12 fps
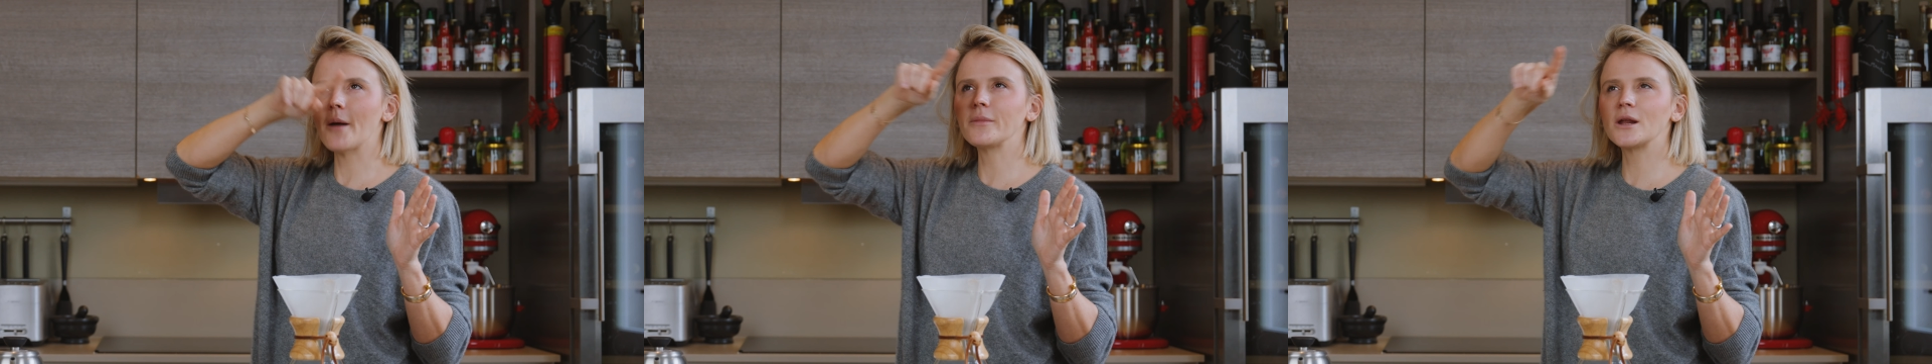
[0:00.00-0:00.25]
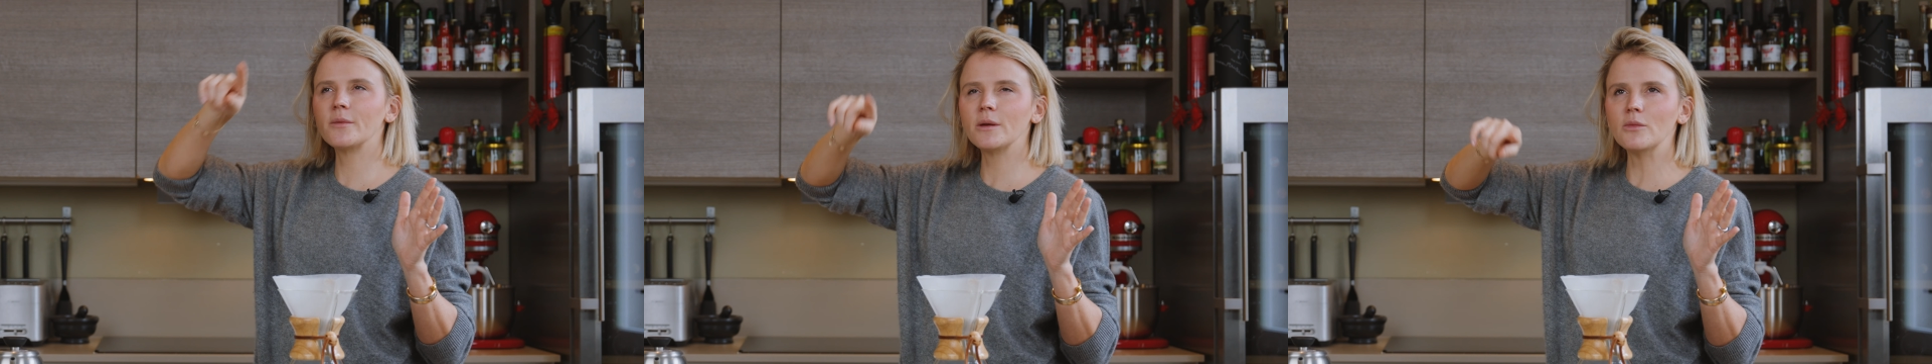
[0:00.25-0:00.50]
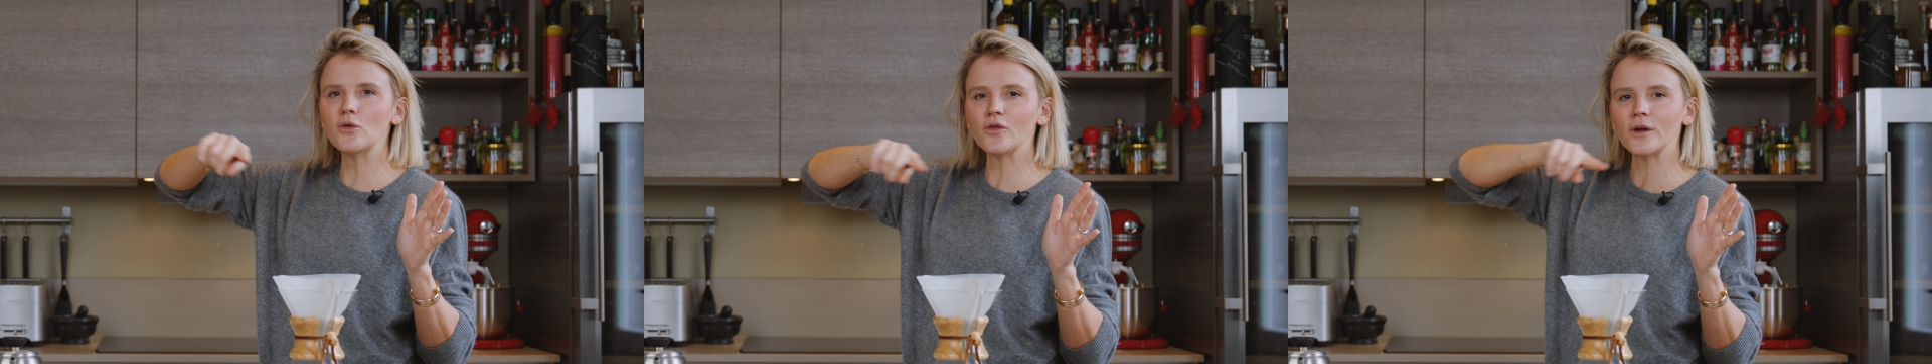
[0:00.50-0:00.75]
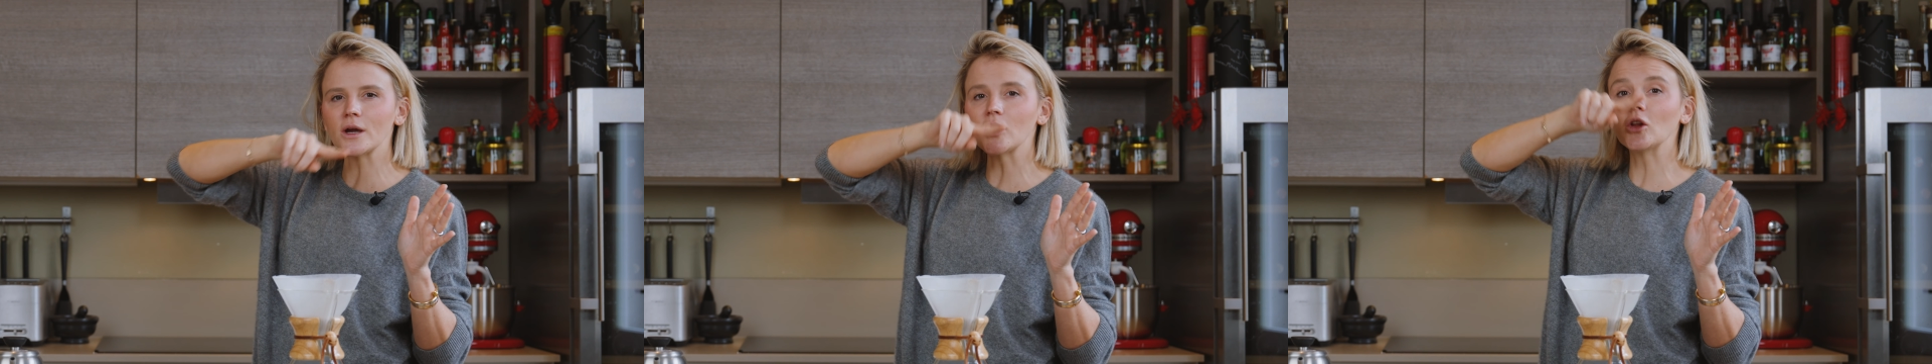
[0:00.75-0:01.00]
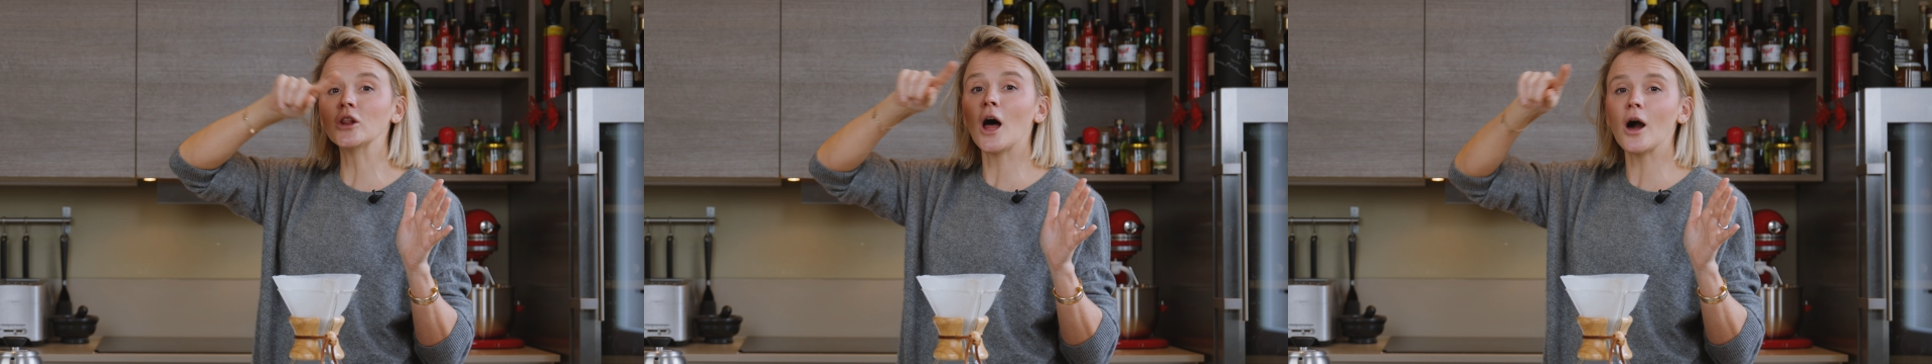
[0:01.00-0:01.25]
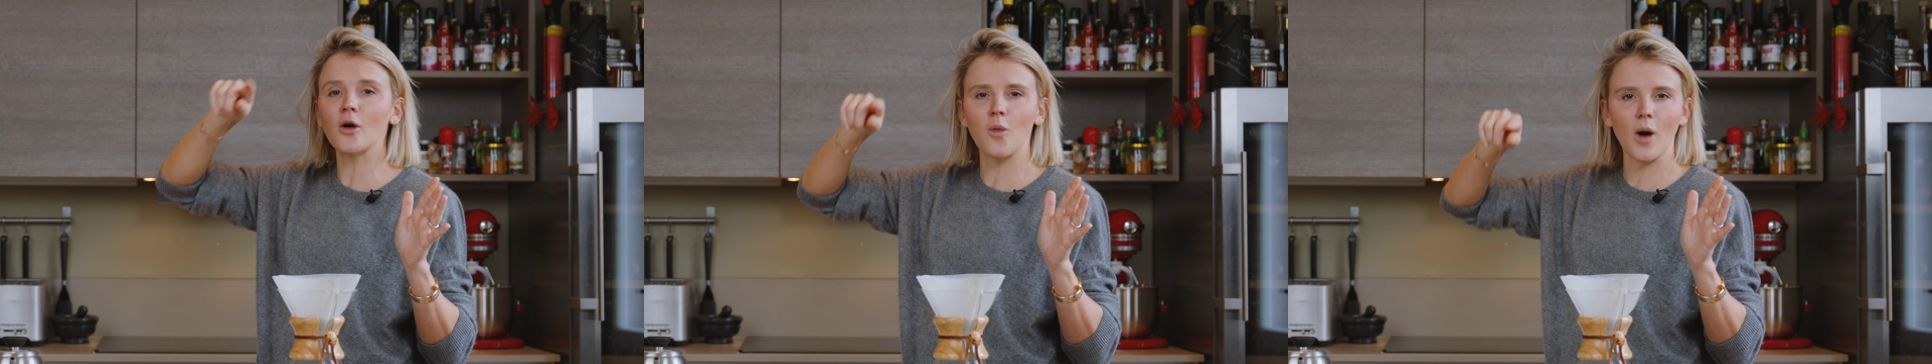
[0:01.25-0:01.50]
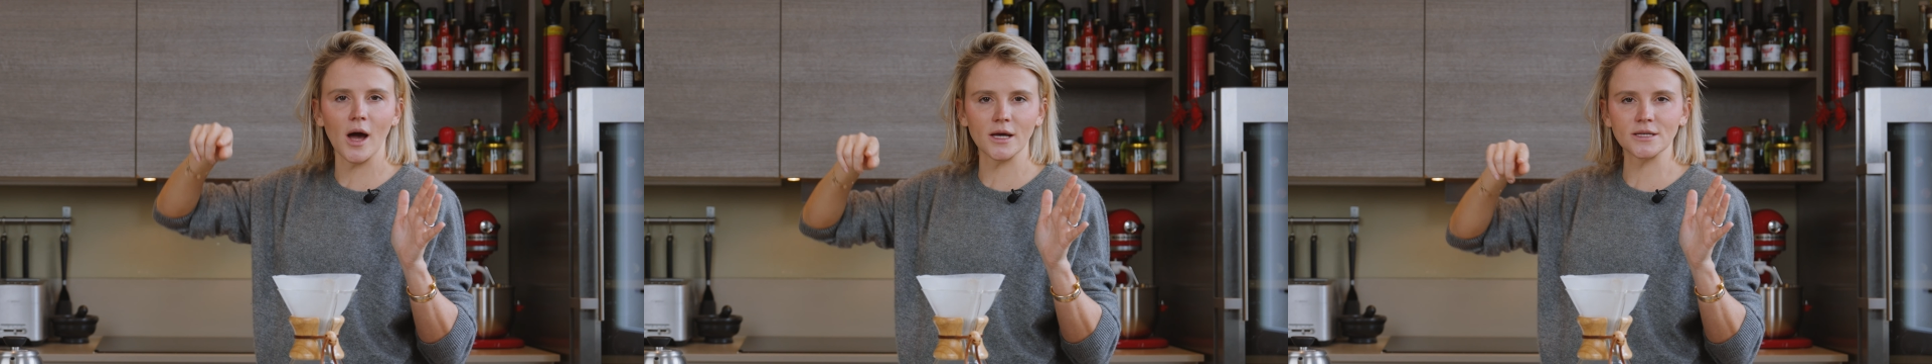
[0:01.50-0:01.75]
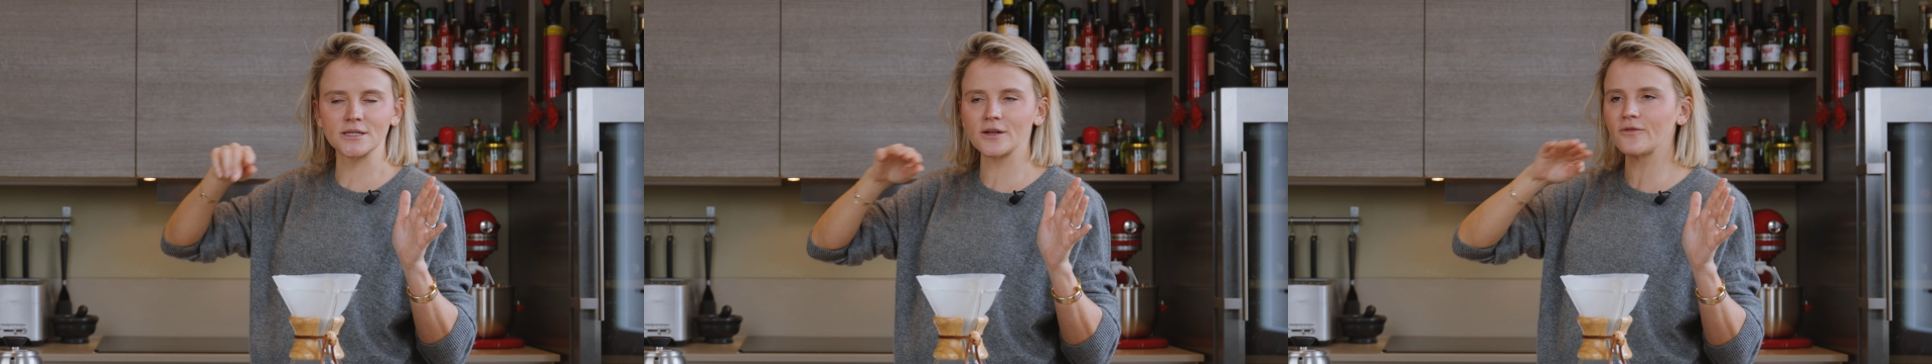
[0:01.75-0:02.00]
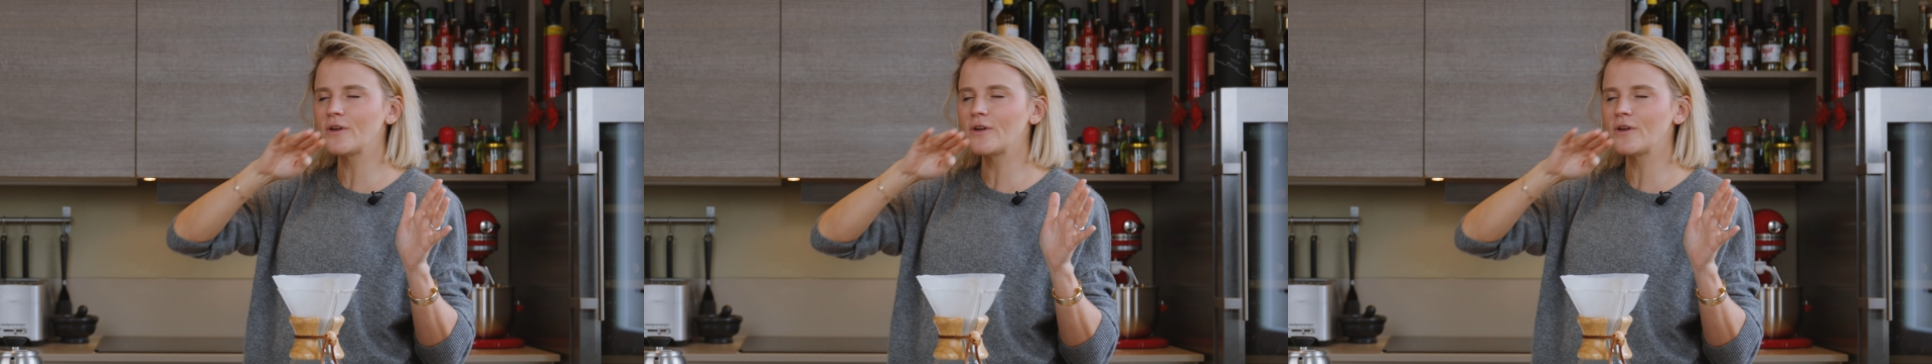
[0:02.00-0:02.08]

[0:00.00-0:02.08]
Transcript: I'm gonna be moving clockwise in